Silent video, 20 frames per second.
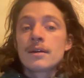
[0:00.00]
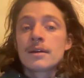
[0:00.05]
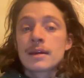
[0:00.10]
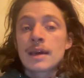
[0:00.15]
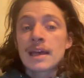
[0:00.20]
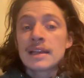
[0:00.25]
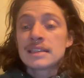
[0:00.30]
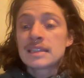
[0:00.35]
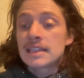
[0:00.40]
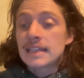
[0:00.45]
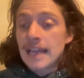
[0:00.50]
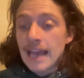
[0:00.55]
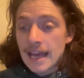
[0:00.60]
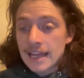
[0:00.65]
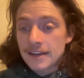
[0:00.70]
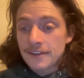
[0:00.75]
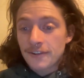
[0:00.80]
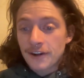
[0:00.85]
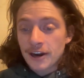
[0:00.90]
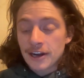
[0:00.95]
Getting to the
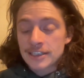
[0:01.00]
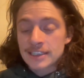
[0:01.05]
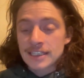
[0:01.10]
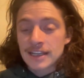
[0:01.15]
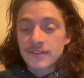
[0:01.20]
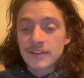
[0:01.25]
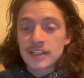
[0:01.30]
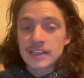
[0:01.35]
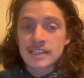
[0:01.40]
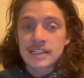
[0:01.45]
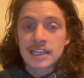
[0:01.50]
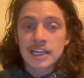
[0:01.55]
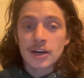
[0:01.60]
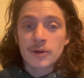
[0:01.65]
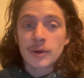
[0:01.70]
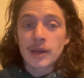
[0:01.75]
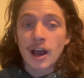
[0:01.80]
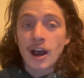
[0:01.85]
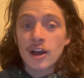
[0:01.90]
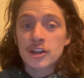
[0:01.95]
end of our activities here,
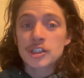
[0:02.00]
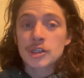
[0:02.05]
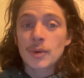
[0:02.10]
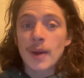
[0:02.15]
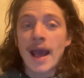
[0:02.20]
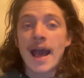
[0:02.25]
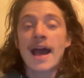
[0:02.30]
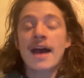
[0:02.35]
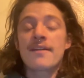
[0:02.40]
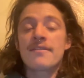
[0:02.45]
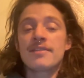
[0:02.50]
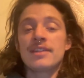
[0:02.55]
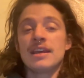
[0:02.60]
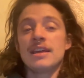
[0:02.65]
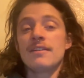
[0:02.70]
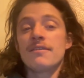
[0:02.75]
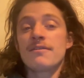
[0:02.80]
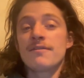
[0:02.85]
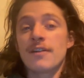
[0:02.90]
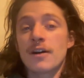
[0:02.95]
we also have
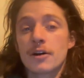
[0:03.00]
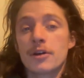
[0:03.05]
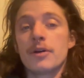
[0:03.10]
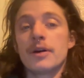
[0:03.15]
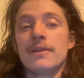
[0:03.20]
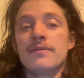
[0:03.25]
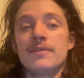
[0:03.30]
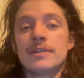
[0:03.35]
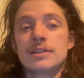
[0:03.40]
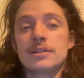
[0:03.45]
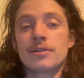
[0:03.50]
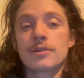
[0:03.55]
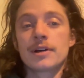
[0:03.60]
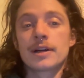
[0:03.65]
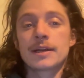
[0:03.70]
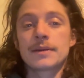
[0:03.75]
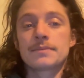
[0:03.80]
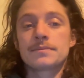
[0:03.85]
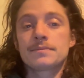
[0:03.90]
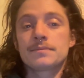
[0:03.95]
the photo inventory.